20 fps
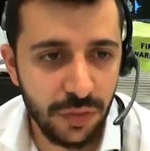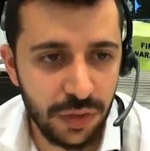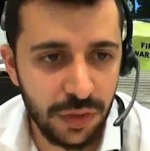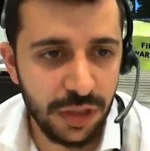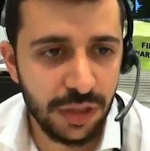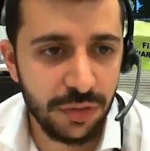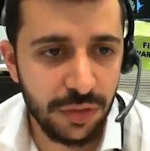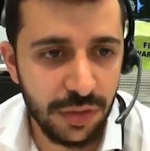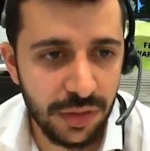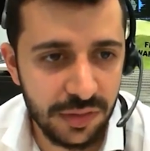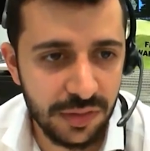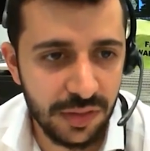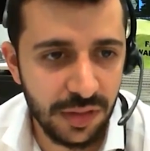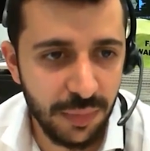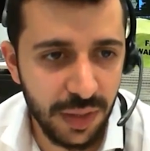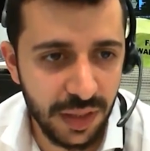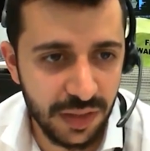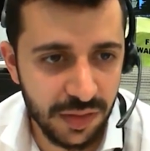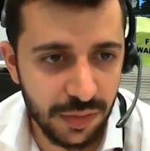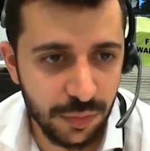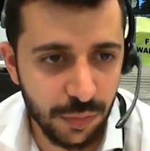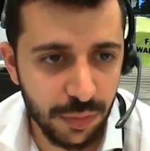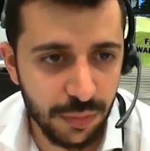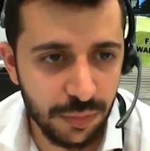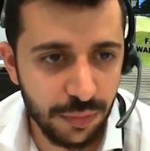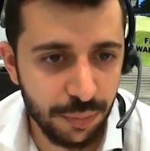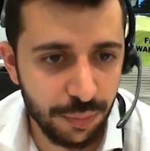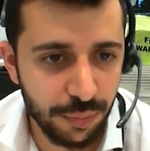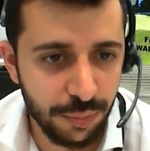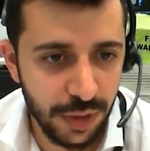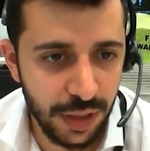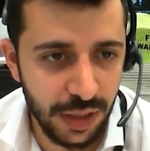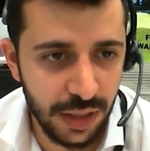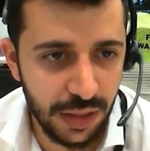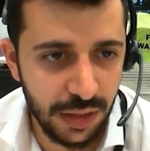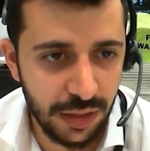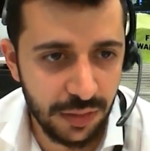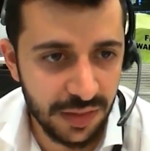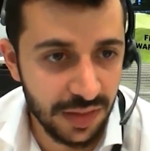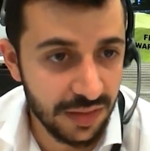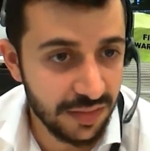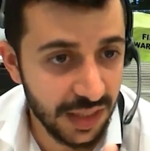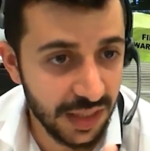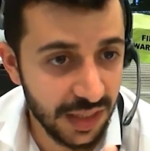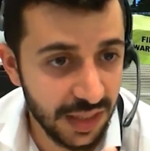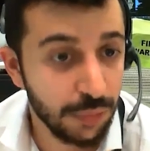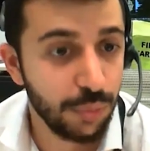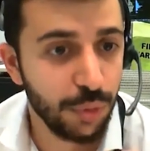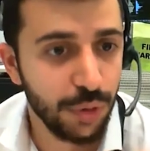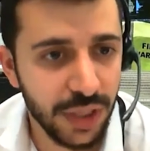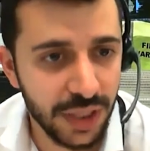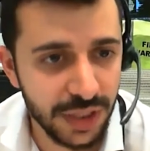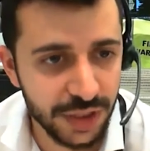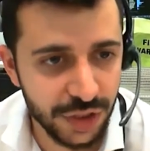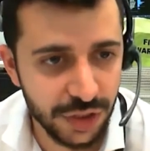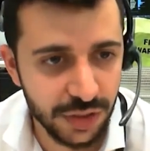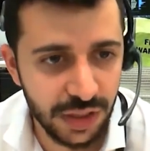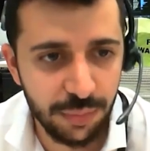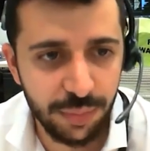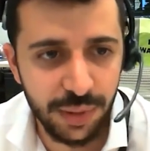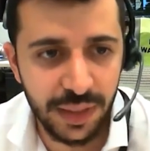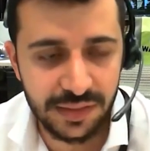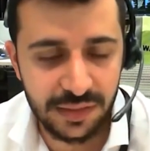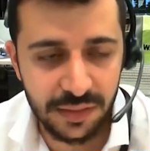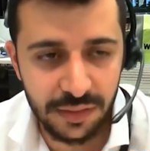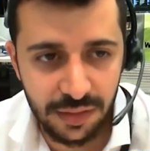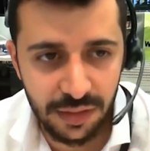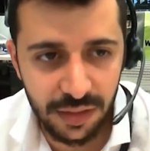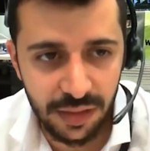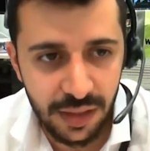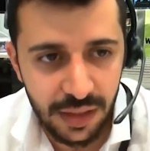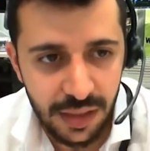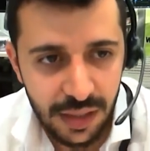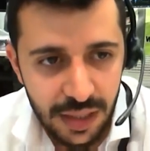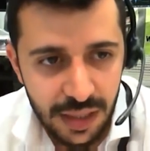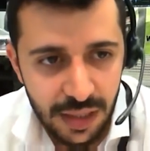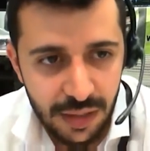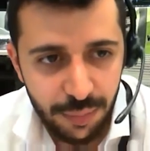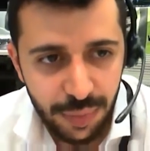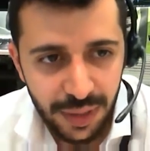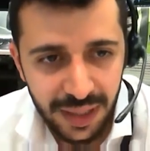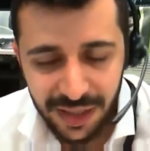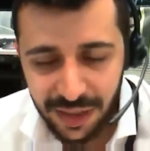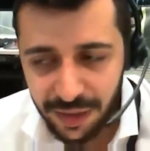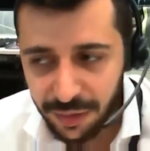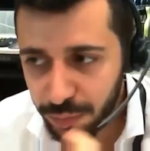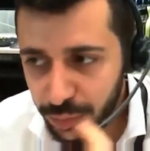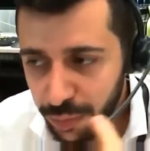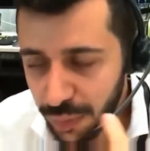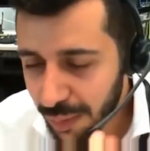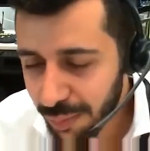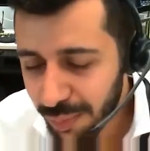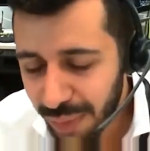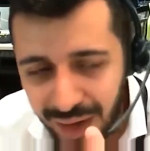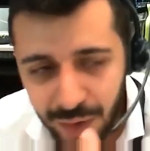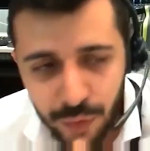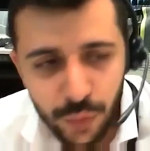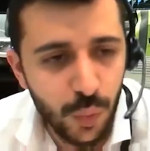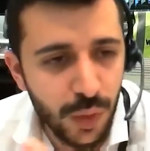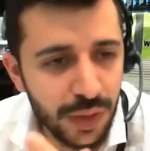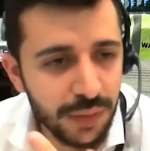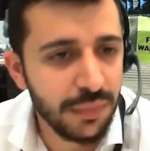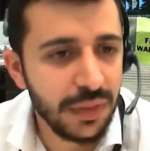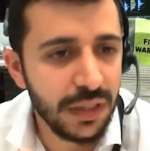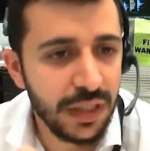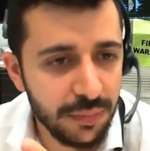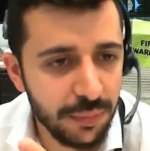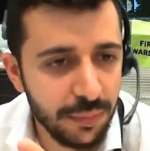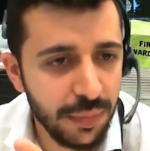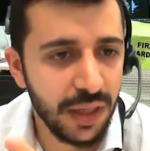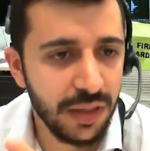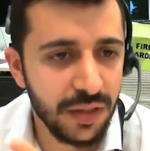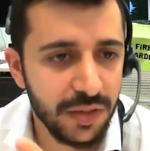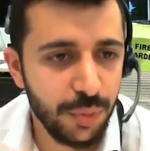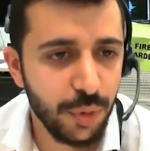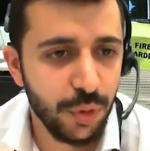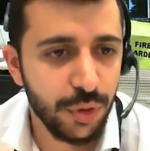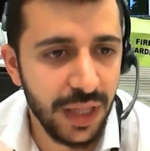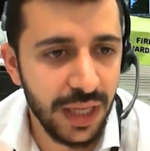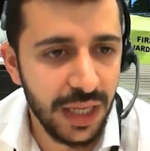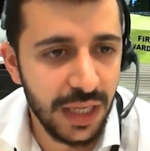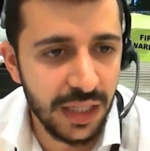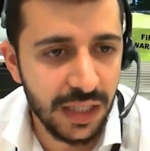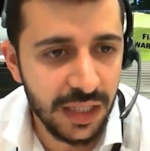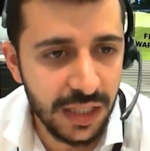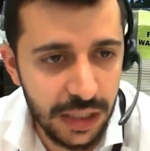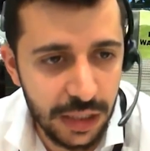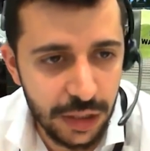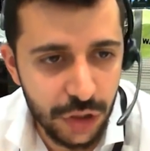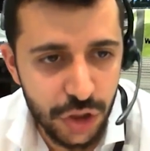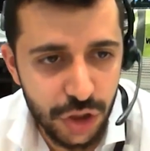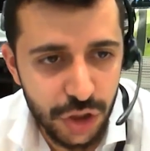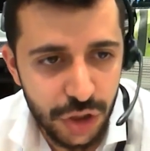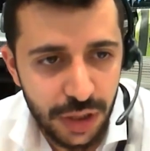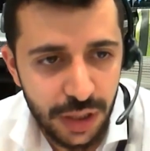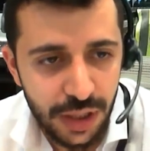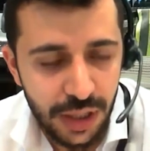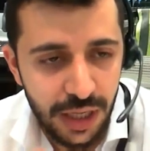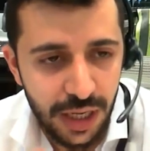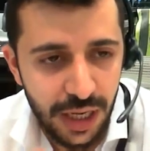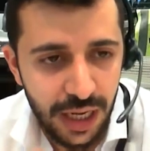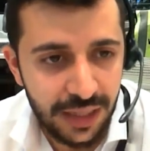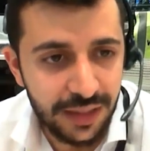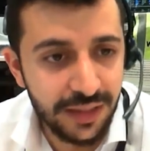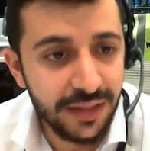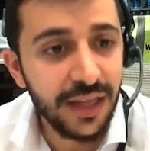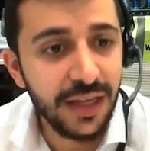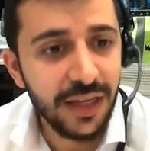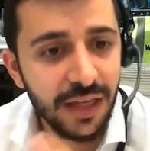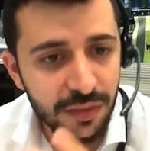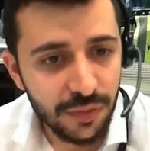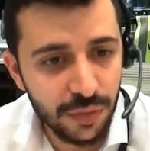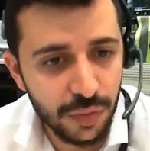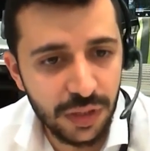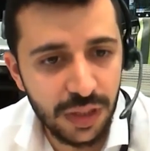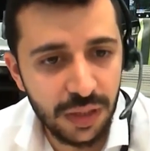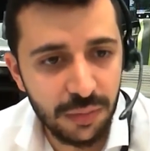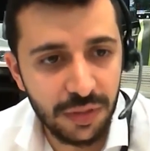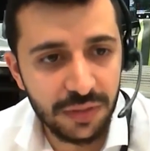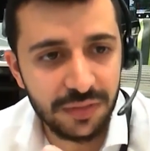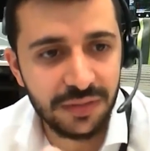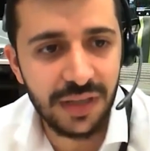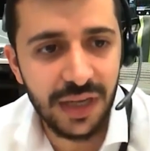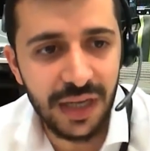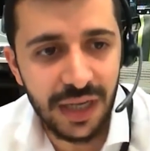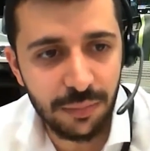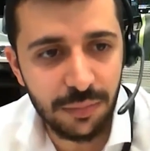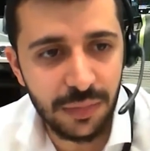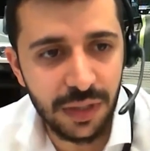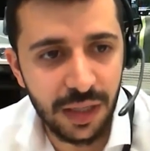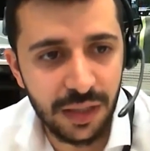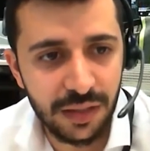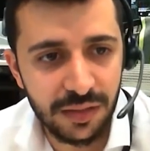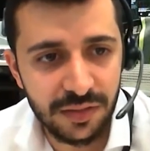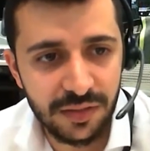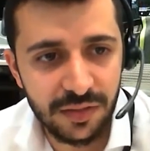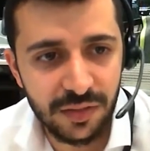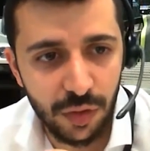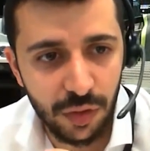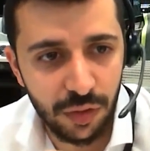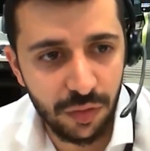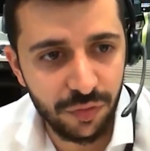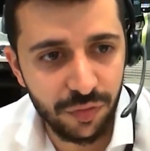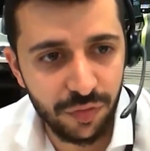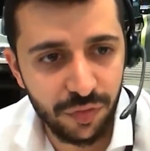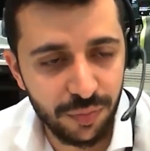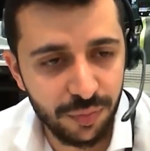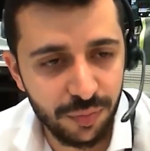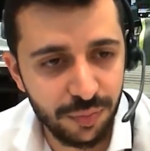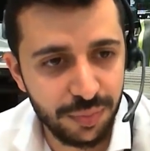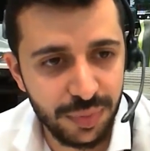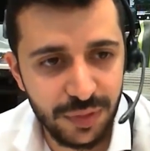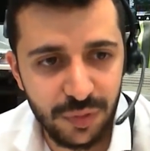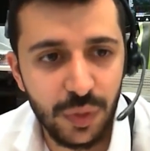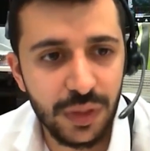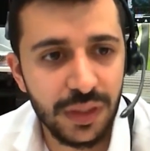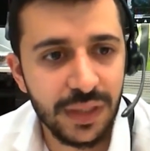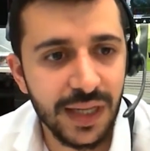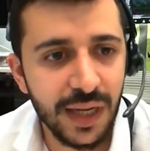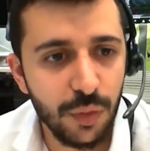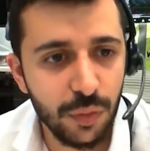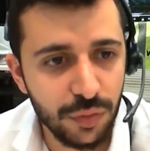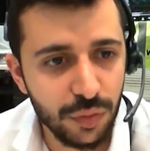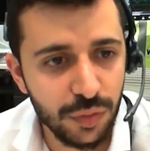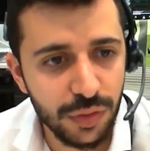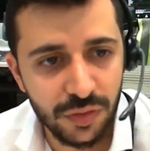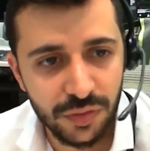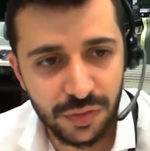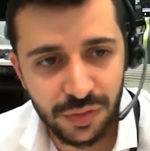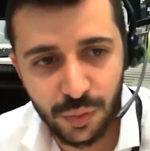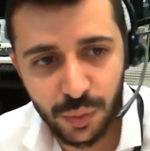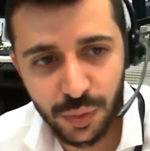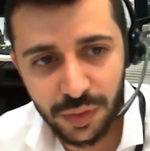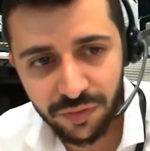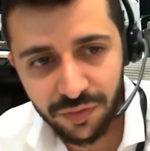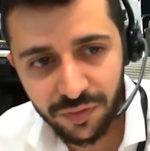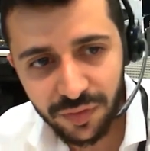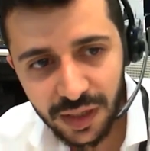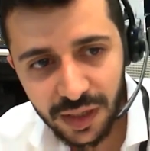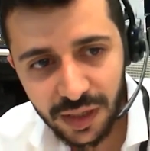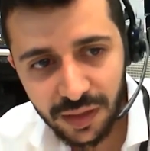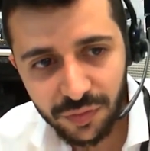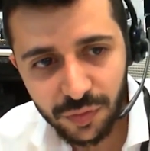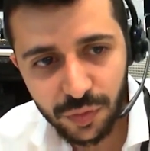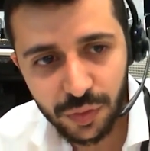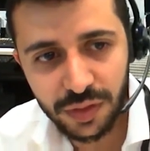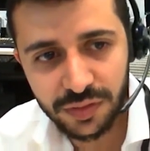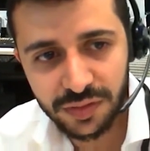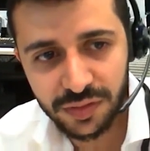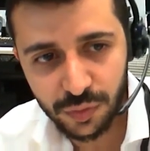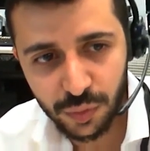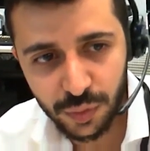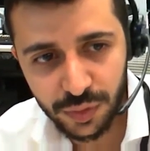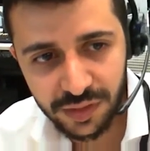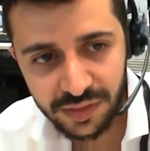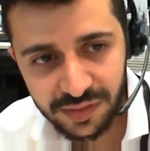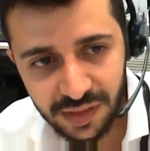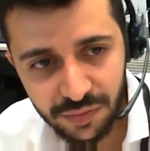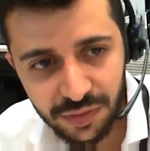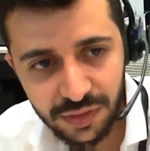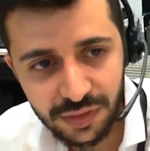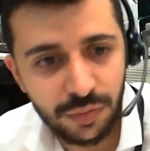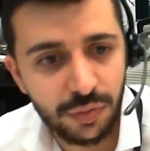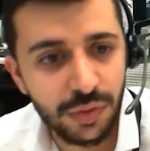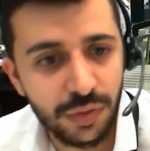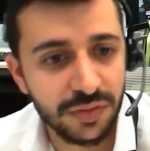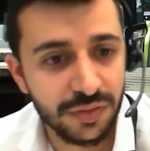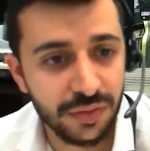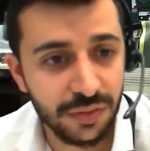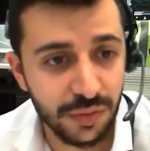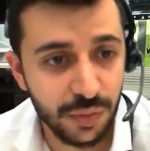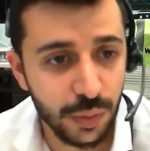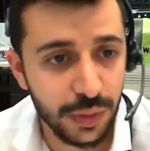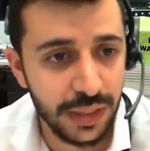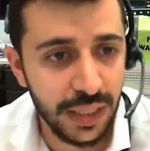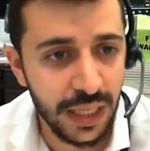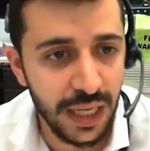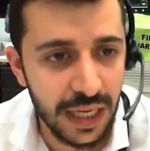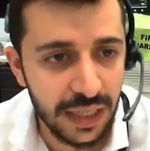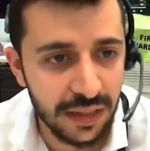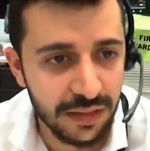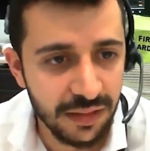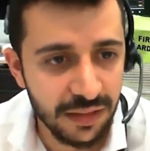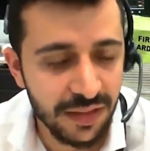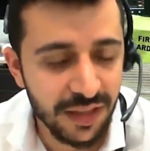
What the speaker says: to increase their maximum sustainable production capacity by about 1 million barrels per day each, and they are talking about timelines of between now and 2025, 2027, 2028.